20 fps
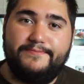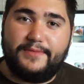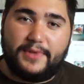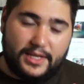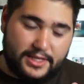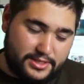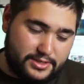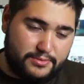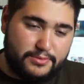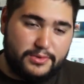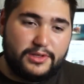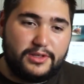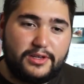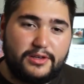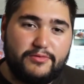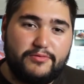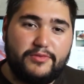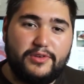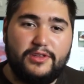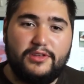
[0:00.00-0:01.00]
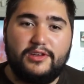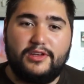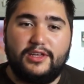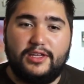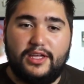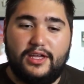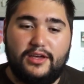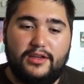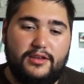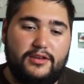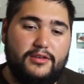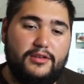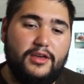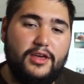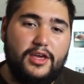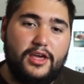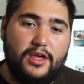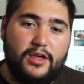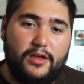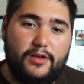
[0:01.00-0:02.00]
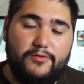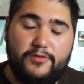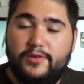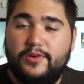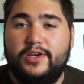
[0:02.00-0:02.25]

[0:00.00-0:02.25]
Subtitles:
It's a really good feeling, and if you